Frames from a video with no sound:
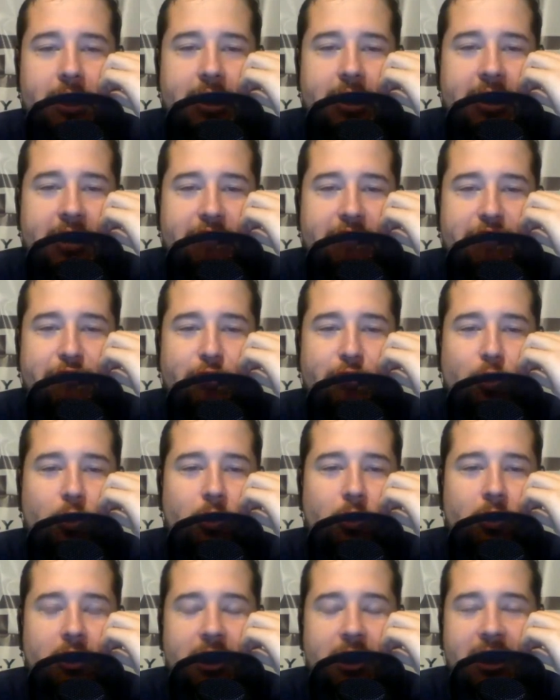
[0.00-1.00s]
quite a bit
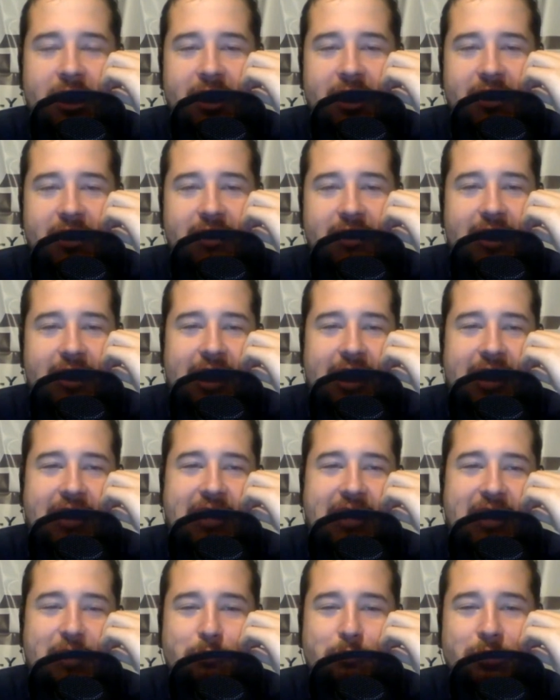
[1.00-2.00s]
at four,
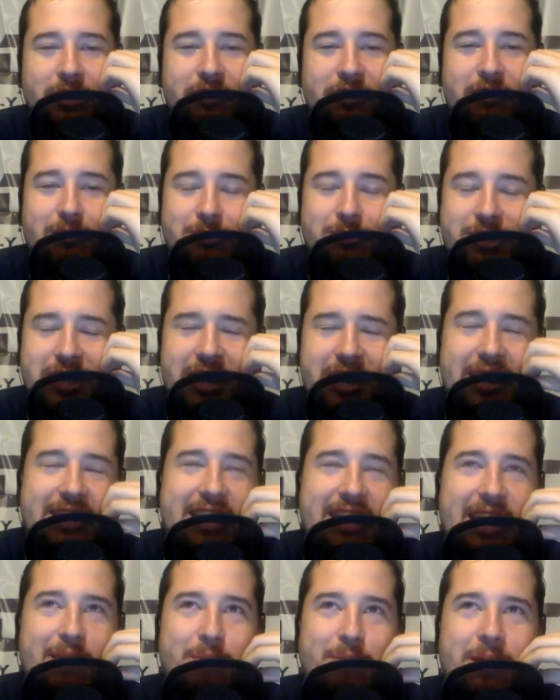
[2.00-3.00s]
and I can't believe
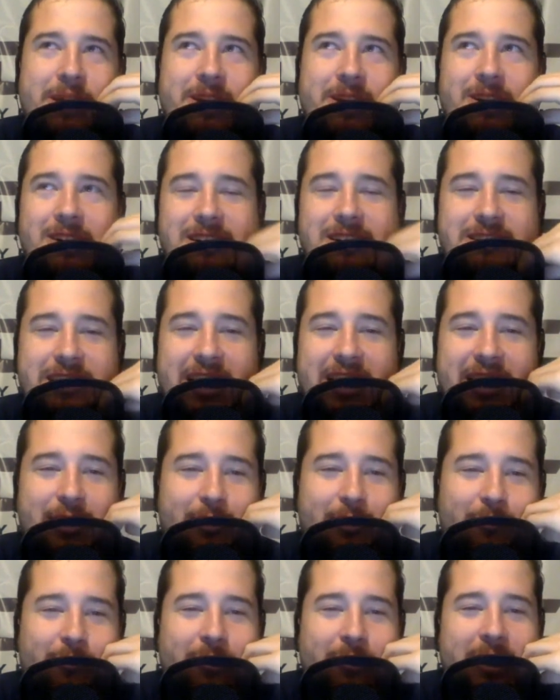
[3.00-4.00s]
I'm saying that
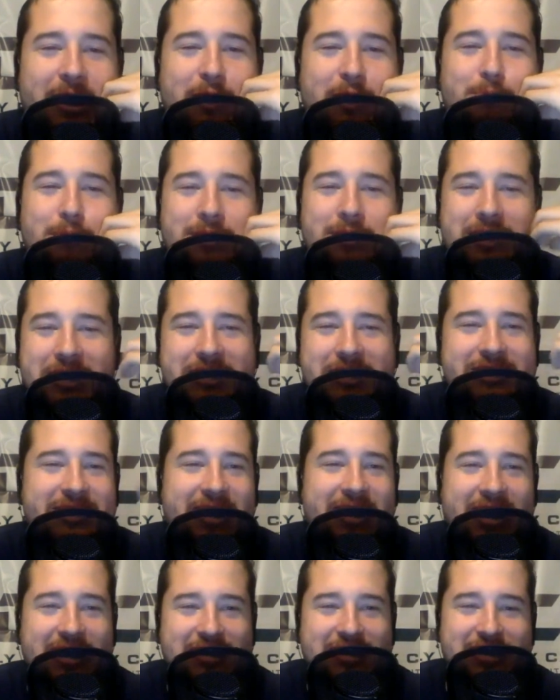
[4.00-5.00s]
because I don't like
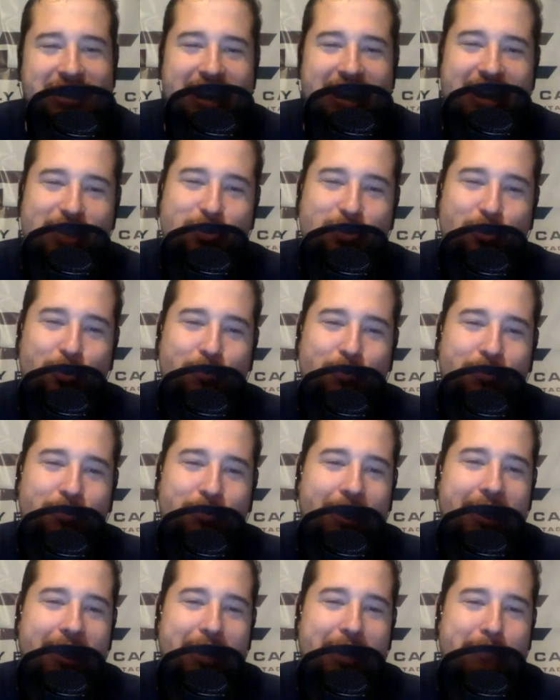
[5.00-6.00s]
Bautista as an
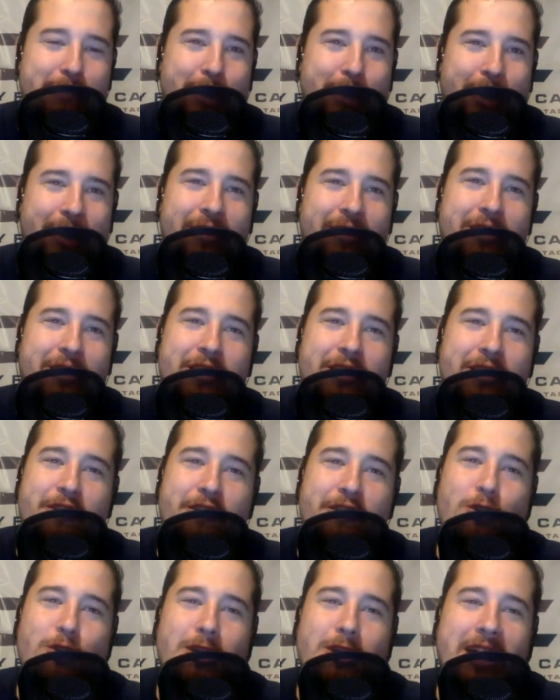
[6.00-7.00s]
actual play, but
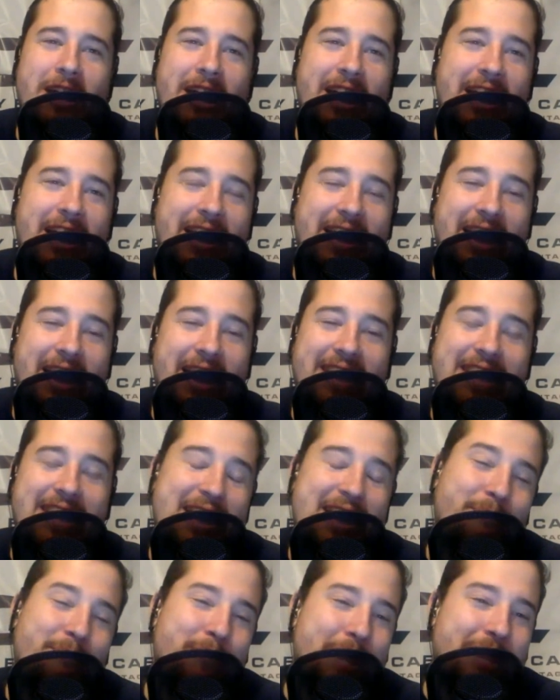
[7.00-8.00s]
four K, I,
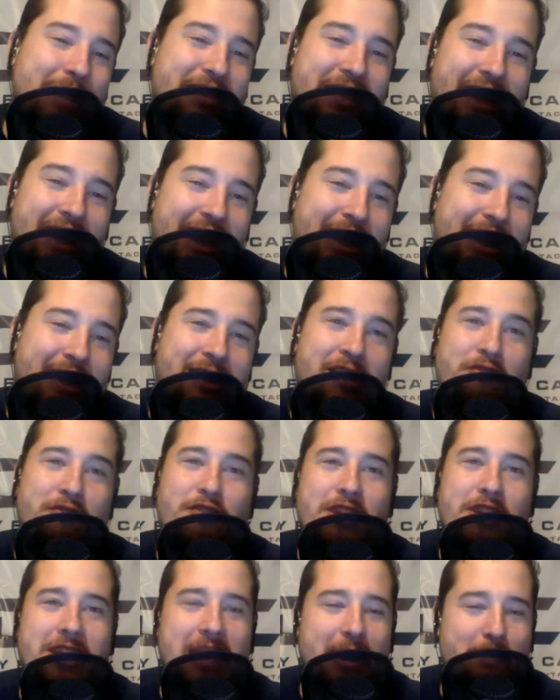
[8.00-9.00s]
I can't beat that.
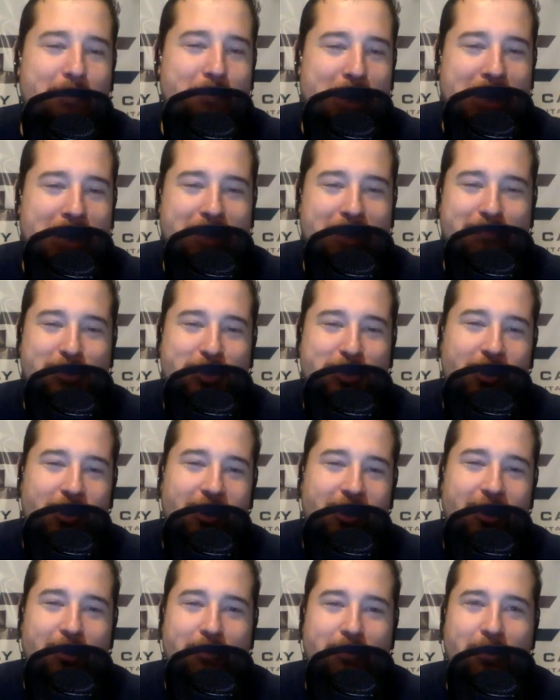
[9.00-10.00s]
If you can't beat them,
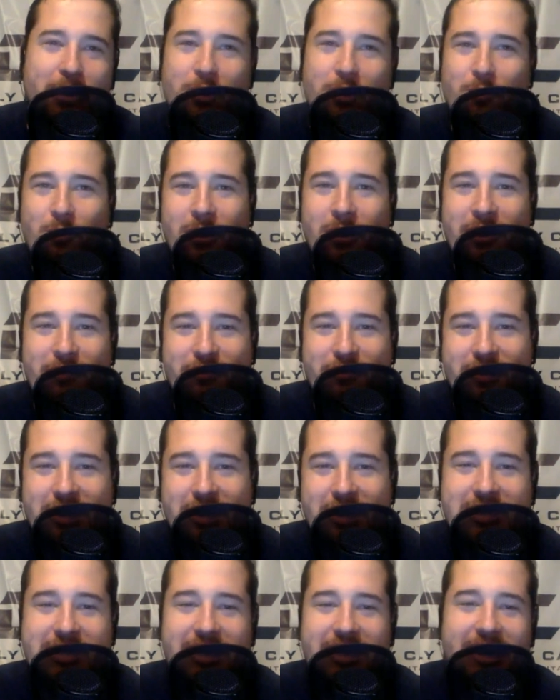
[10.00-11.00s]
join them, or whatever
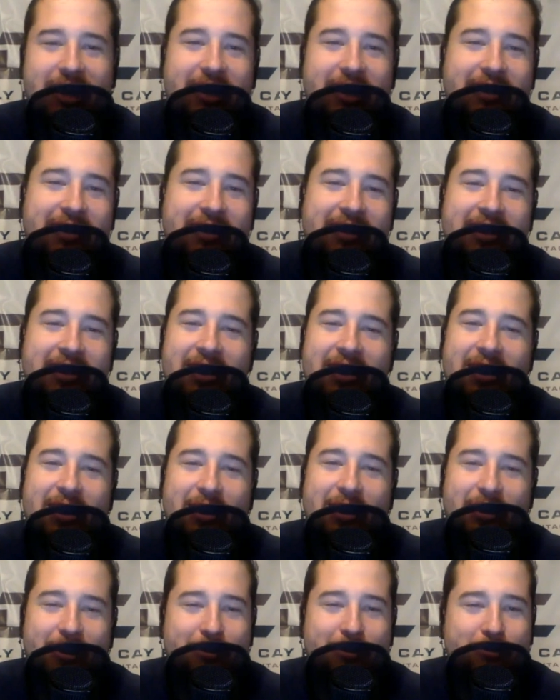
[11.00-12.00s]
they say
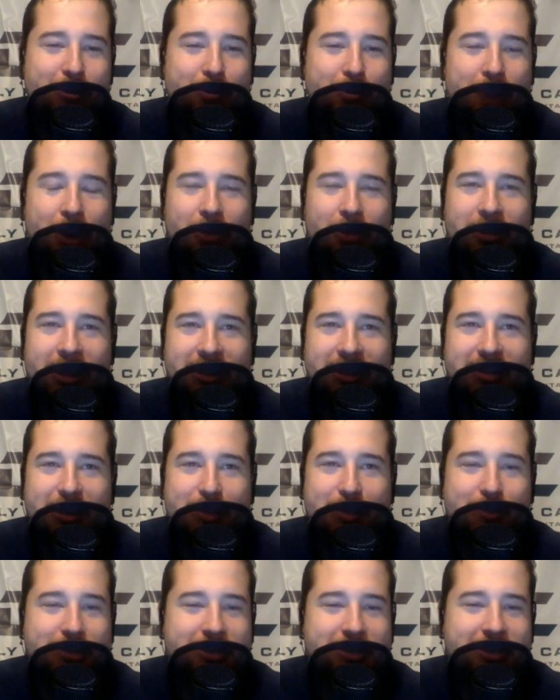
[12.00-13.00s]
um, about that
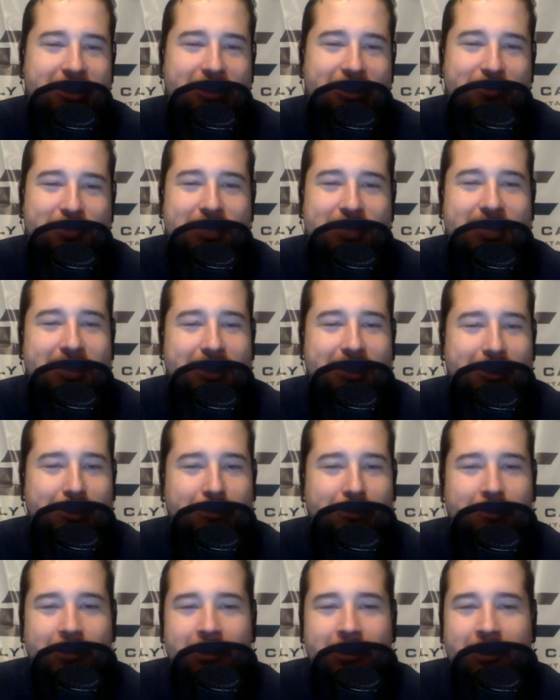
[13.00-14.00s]
type of stuff.
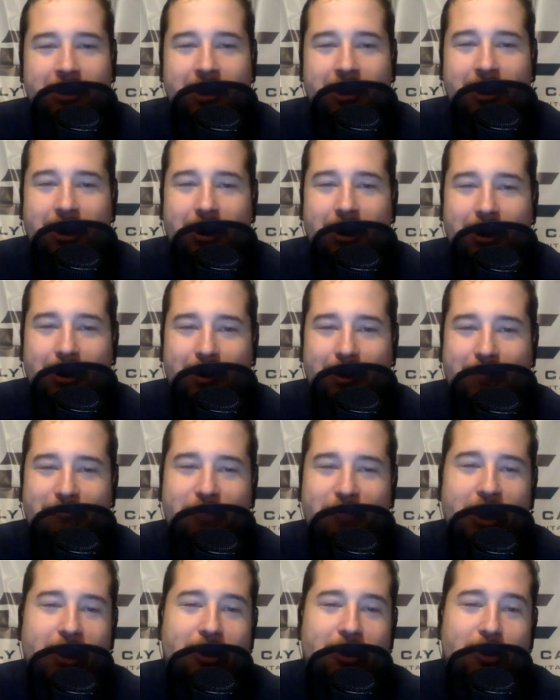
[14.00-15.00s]
So um,
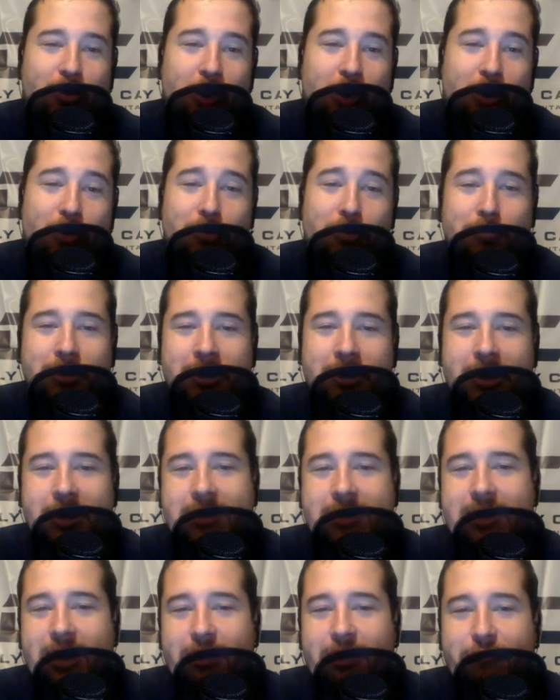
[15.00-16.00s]
firing away with
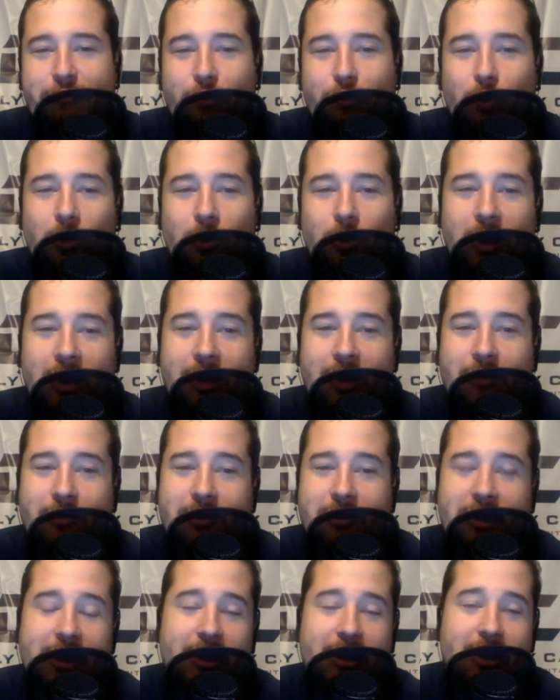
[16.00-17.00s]
Bautista at four, I
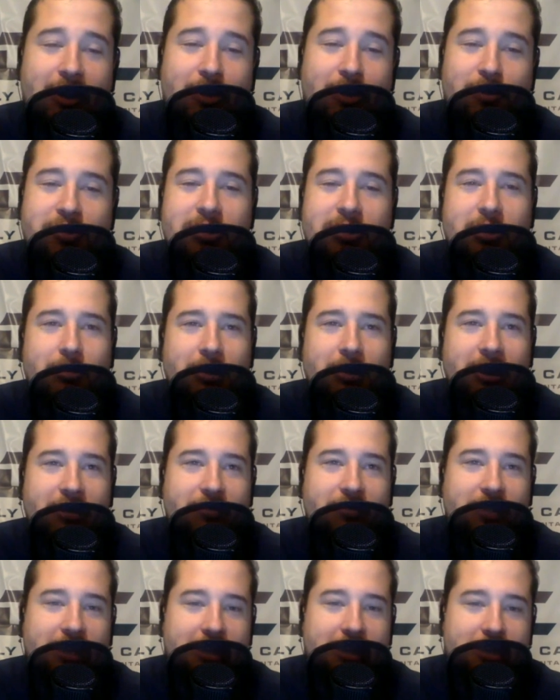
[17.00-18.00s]
don't care. I know he's coming
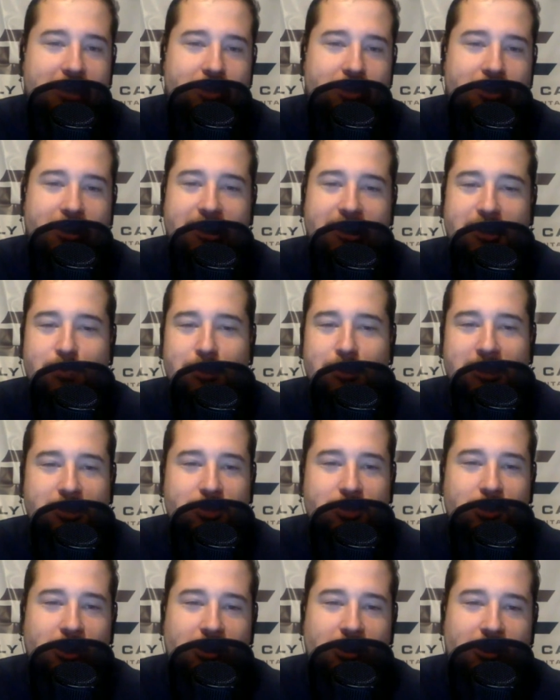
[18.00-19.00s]
off the injury and he's been
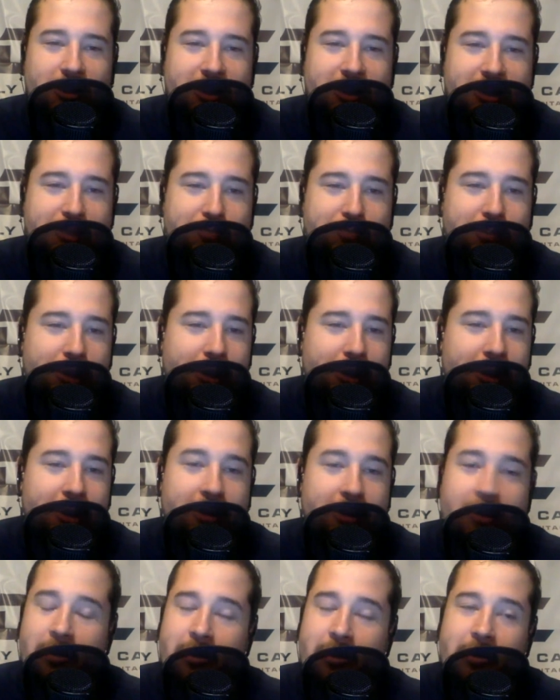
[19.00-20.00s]
struggling, but
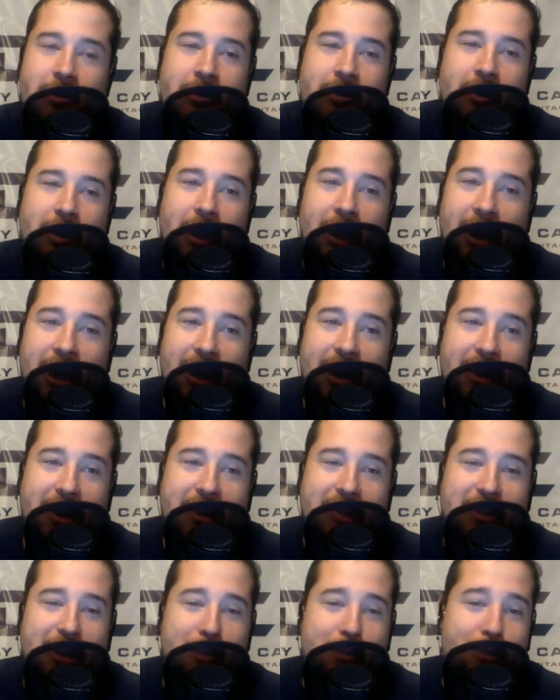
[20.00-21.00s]
I, I
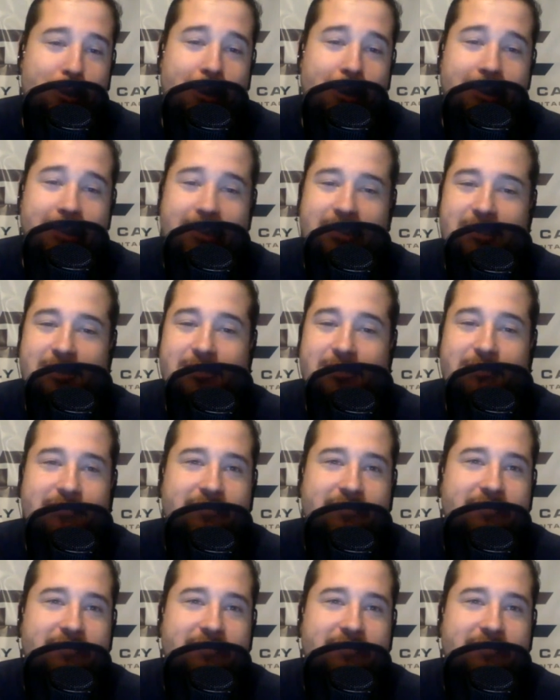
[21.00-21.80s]
like that price.